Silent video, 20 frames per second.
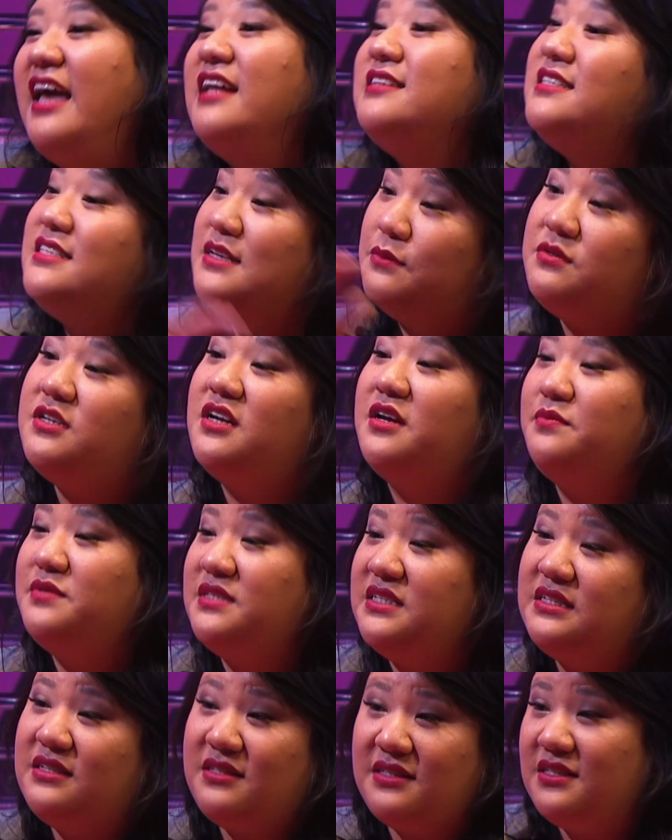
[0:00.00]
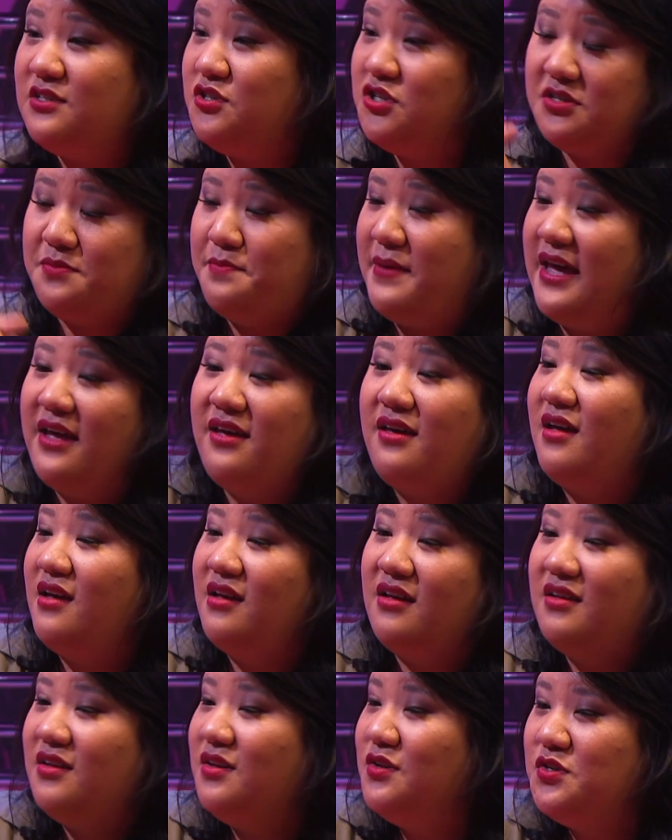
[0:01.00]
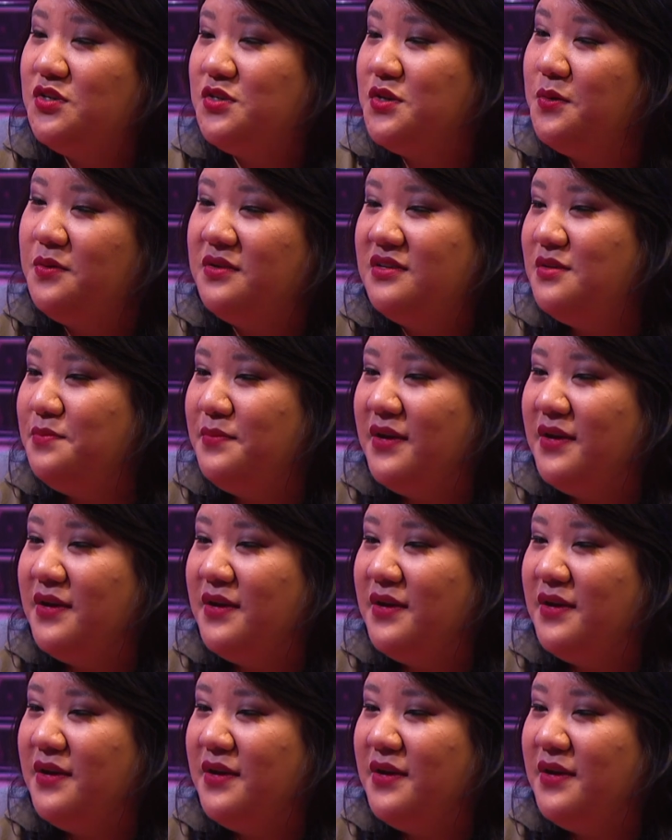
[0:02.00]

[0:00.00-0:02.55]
And sometimes it's just mango. You're like, man, you just go into